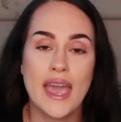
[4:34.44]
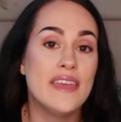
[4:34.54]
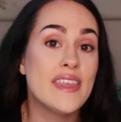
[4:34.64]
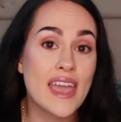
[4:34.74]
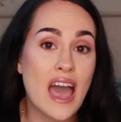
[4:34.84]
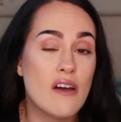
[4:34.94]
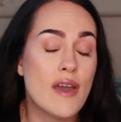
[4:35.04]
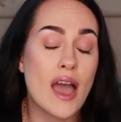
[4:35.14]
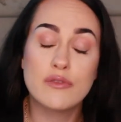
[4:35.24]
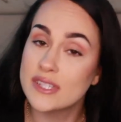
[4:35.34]
And they
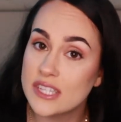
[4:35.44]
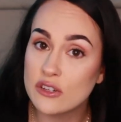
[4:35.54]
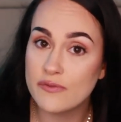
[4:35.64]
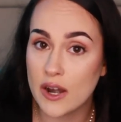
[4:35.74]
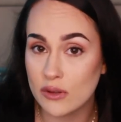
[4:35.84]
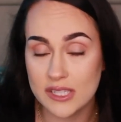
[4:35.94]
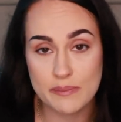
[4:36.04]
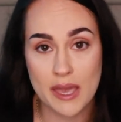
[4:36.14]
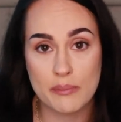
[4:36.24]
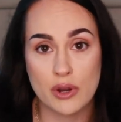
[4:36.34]
have every single Federalist
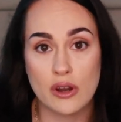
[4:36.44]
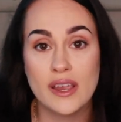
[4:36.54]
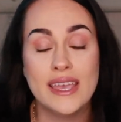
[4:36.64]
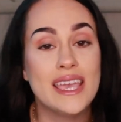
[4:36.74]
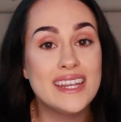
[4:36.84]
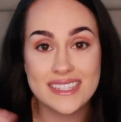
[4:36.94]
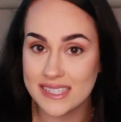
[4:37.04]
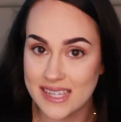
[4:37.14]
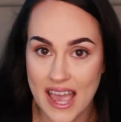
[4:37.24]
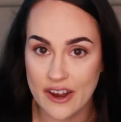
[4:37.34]
Paper in its
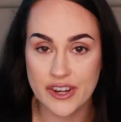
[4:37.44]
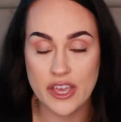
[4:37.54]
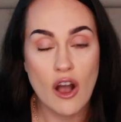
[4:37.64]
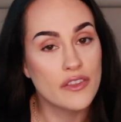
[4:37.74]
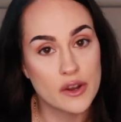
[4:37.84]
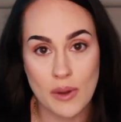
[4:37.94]
entirety on their